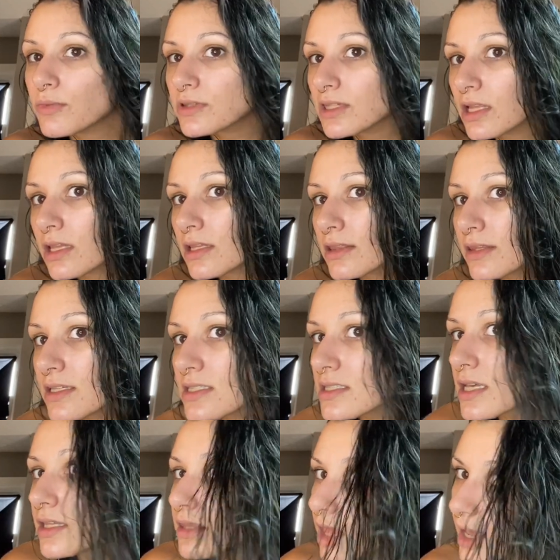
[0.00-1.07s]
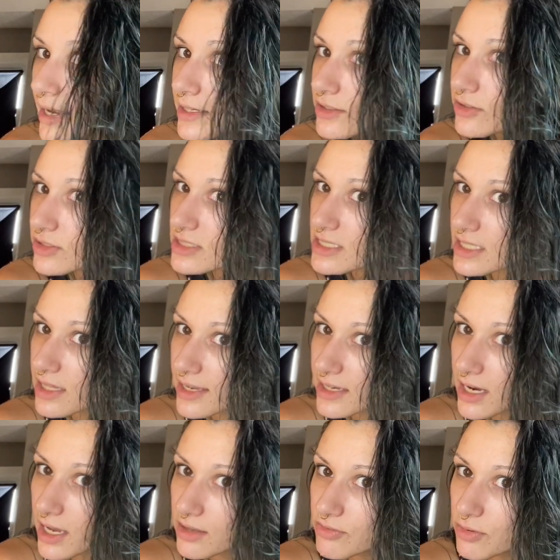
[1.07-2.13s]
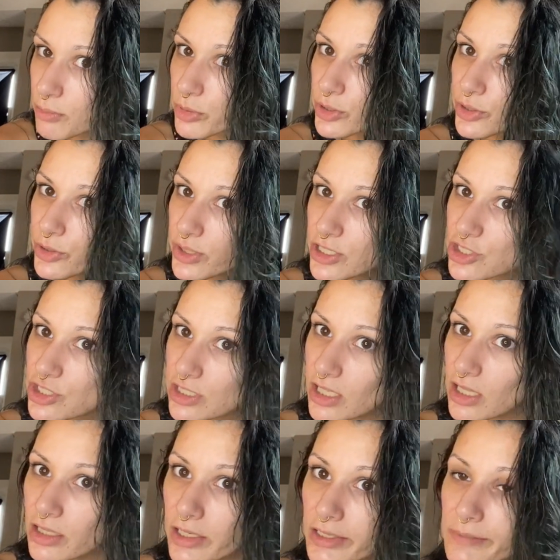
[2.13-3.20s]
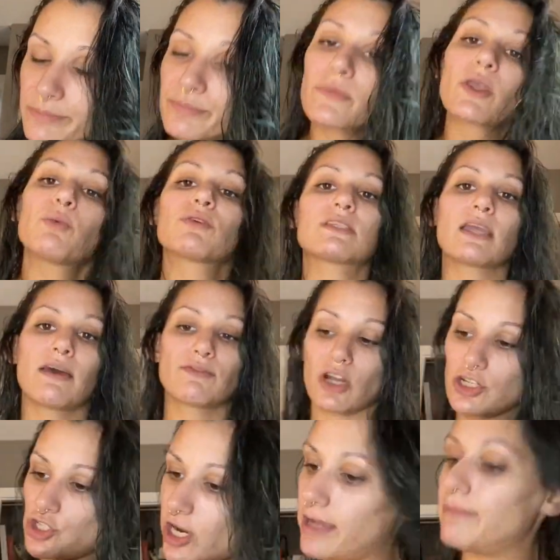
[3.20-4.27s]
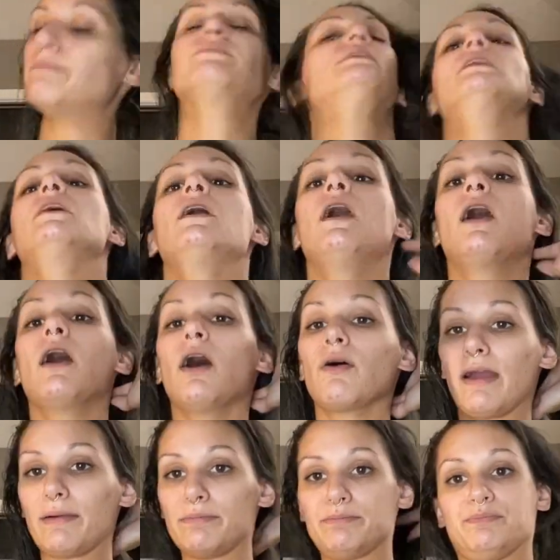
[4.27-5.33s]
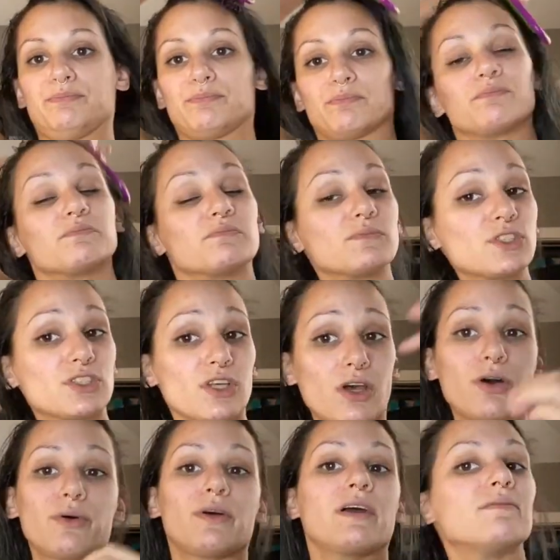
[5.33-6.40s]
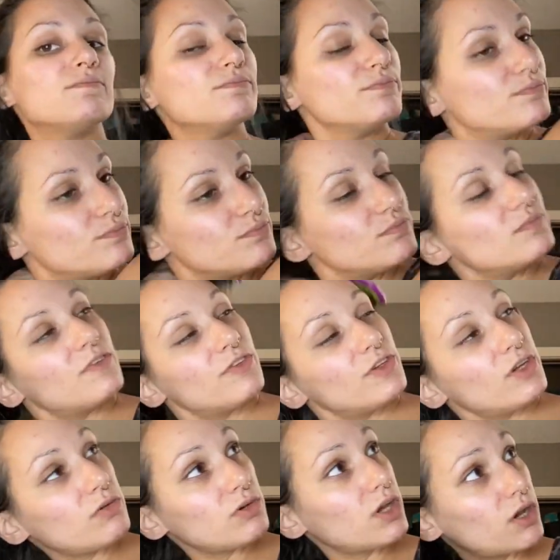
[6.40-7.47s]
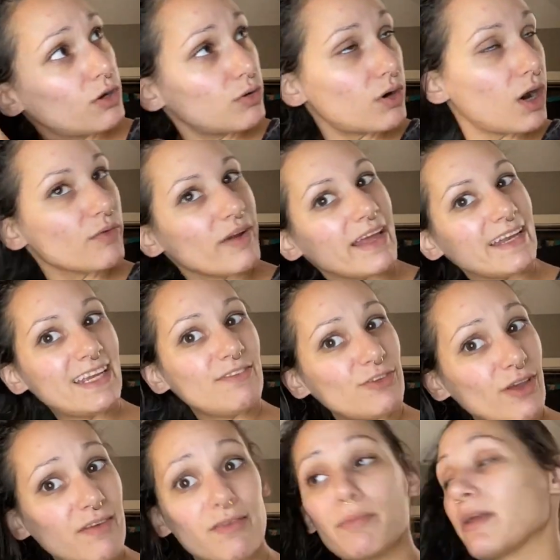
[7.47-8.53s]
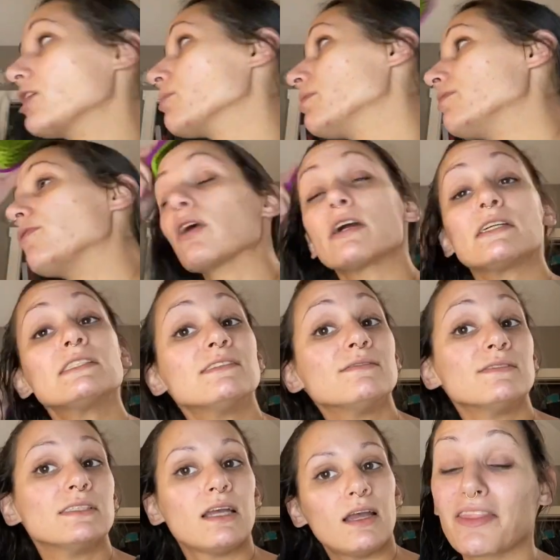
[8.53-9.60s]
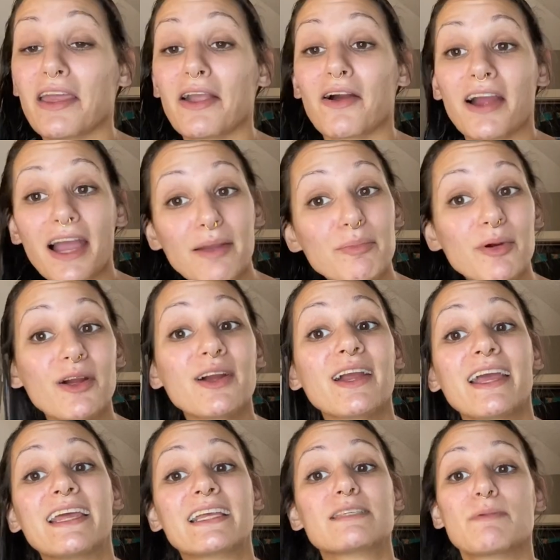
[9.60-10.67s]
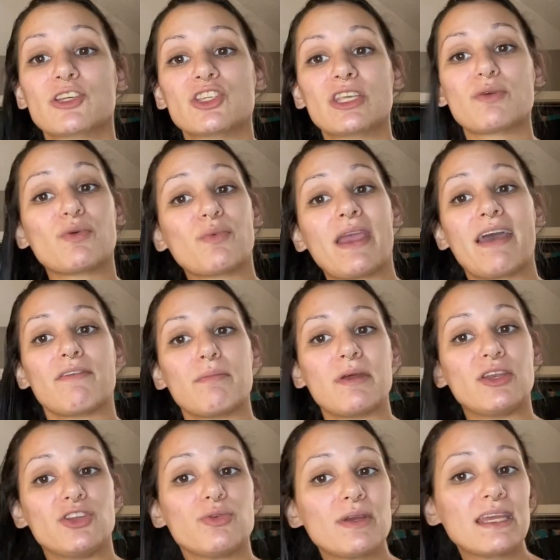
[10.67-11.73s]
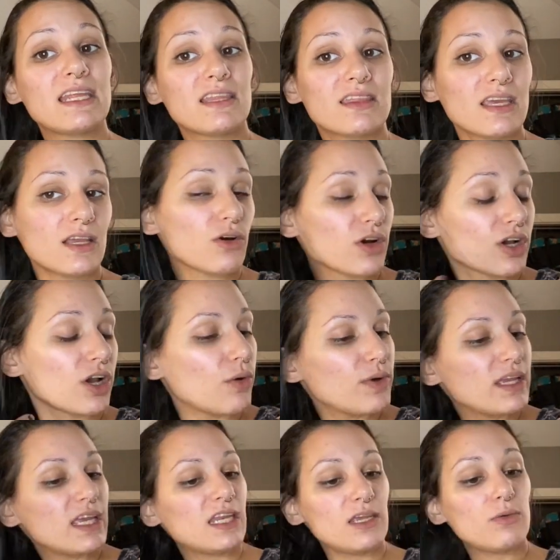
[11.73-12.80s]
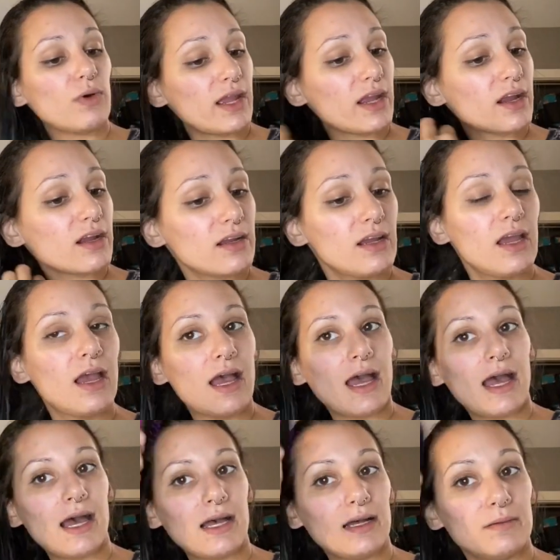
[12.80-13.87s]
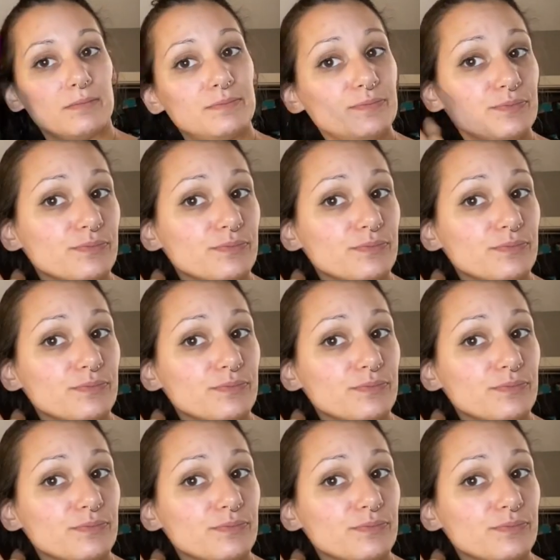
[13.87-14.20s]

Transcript: with the, the sunlight. You can see, like, kind of a bluish color. We'll see after I dry it. All right. So, if you don't know already, if you haven't been here before... They are hyper, and especially when we haven't been doing anything or going anywhere um,